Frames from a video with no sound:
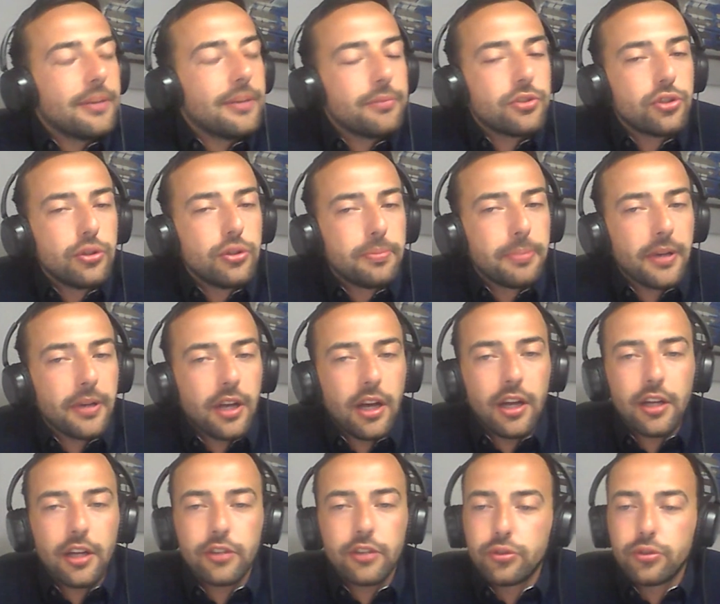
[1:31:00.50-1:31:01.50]
with some
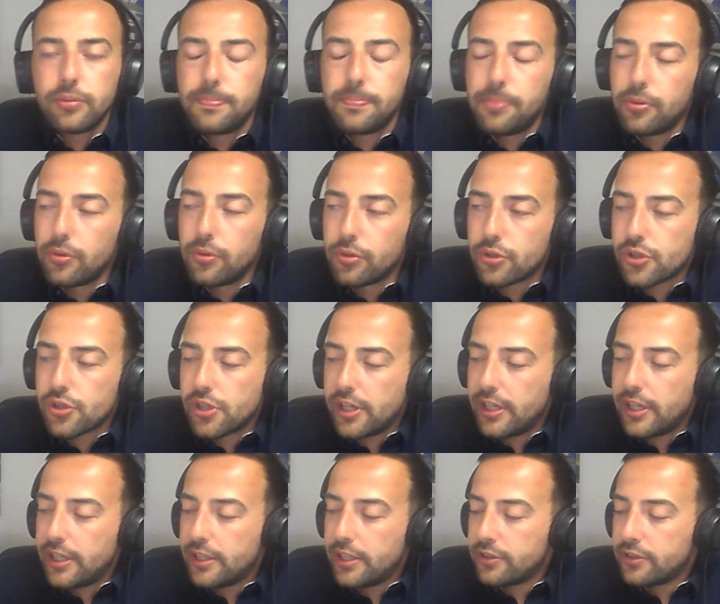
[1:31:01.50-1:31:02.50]
supercars or
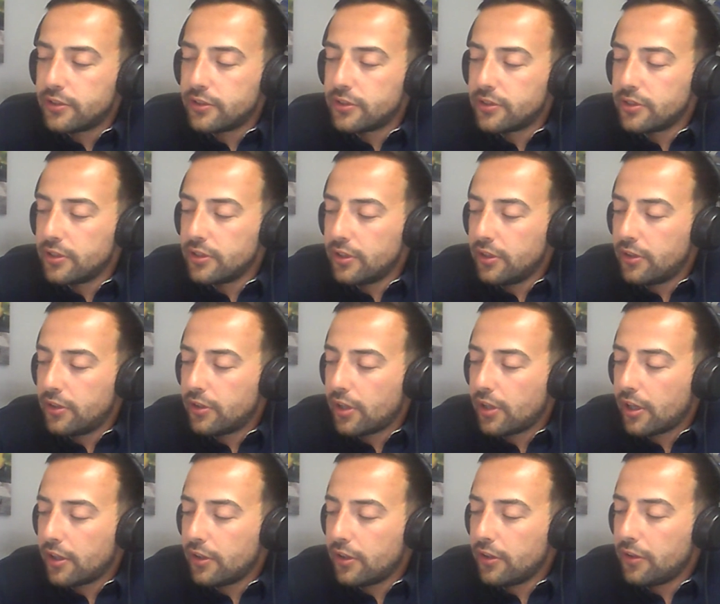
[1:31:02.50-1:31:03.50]
Porsches,
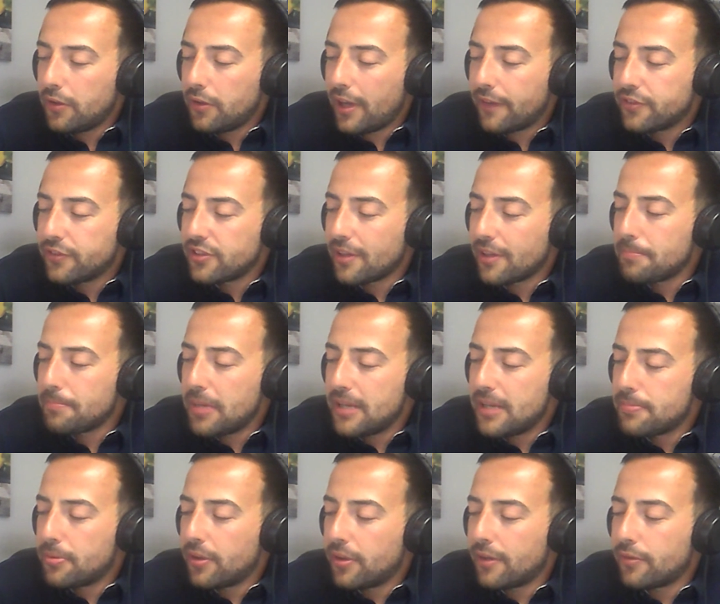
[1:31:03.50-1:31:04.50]
you have some
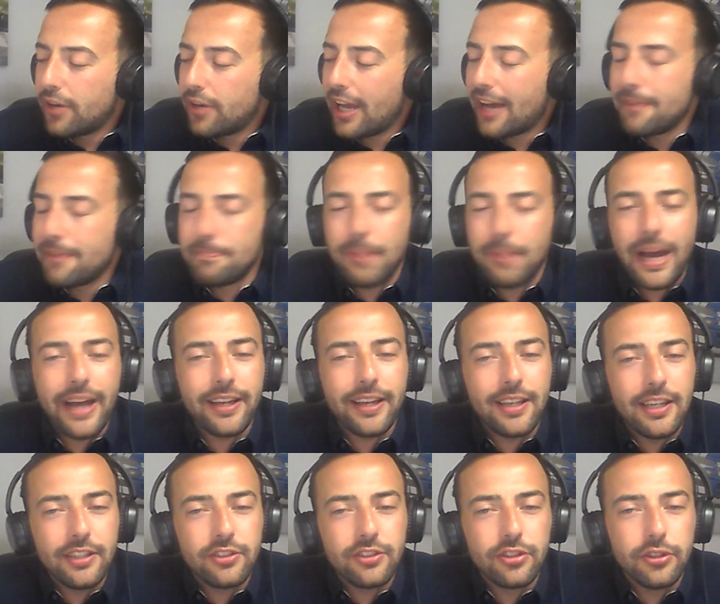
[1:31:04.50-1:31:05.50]
people that react
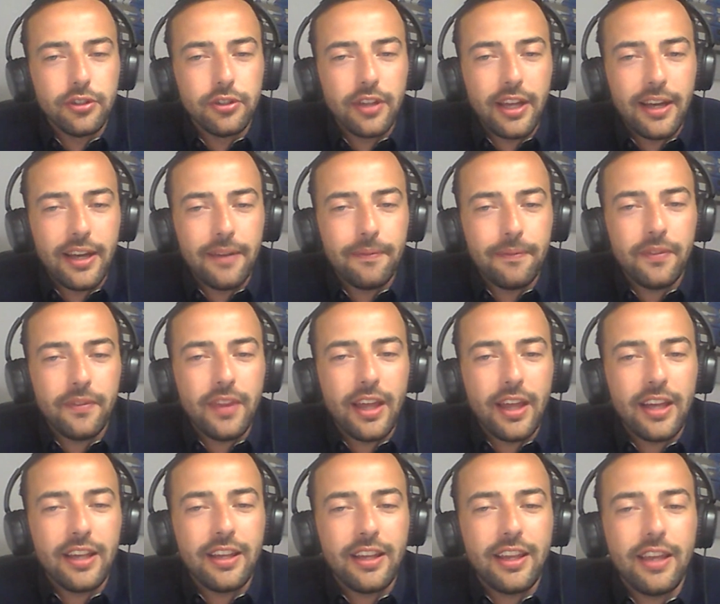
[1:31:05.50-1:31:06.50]
badly to them.
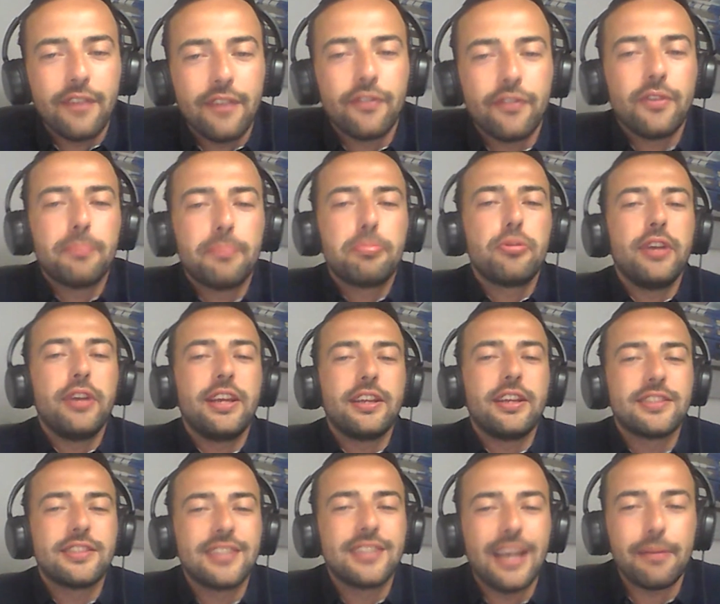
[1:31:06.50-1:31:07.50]
They give a
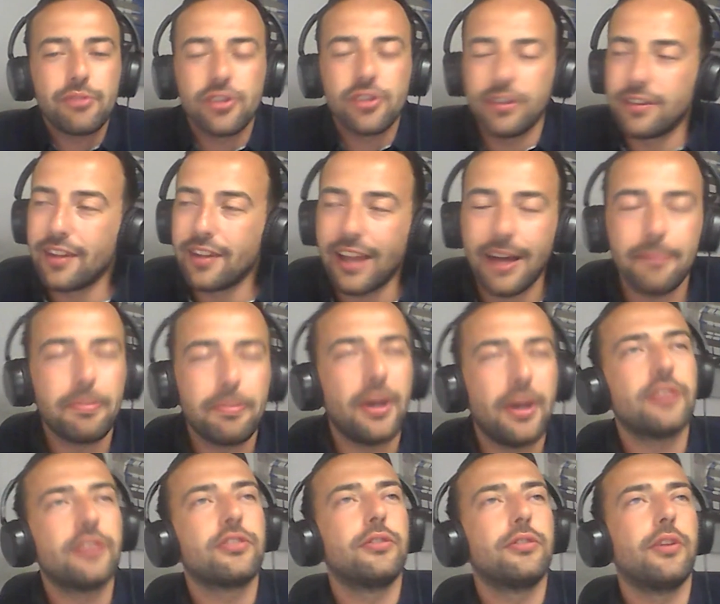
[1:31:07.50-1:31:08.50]
preconception to that
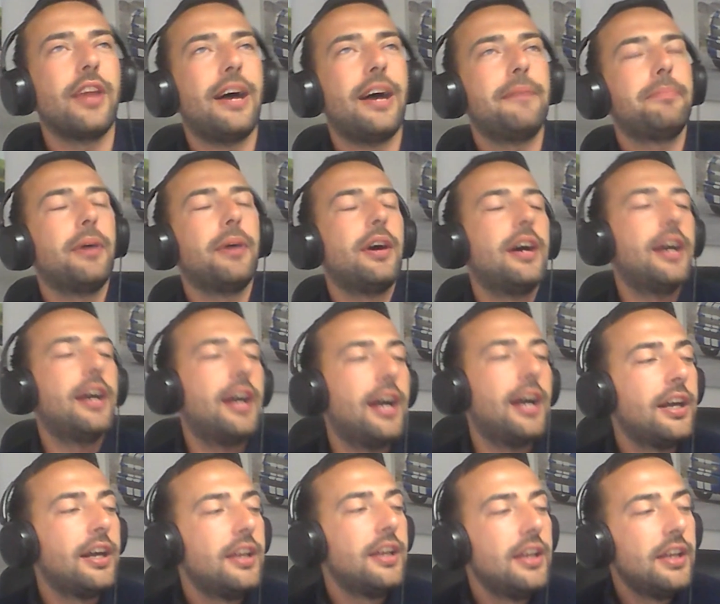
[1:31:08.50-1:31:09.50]
person or that
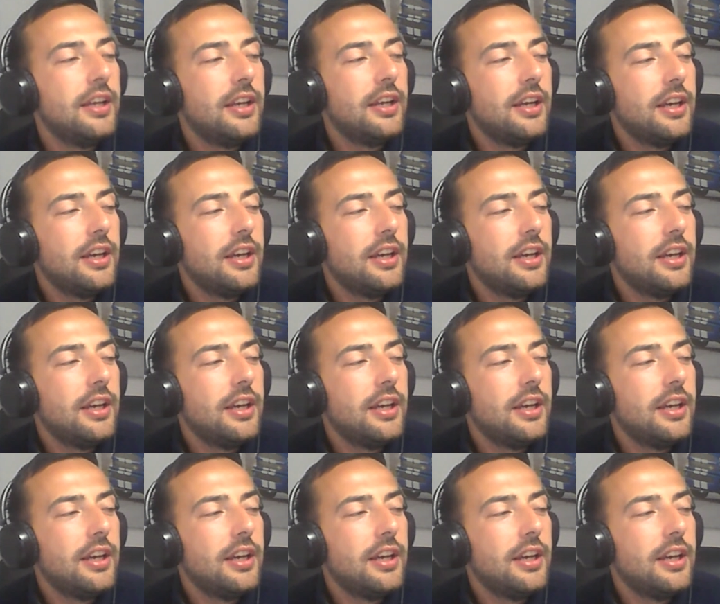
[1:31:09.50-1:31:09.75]
buyer.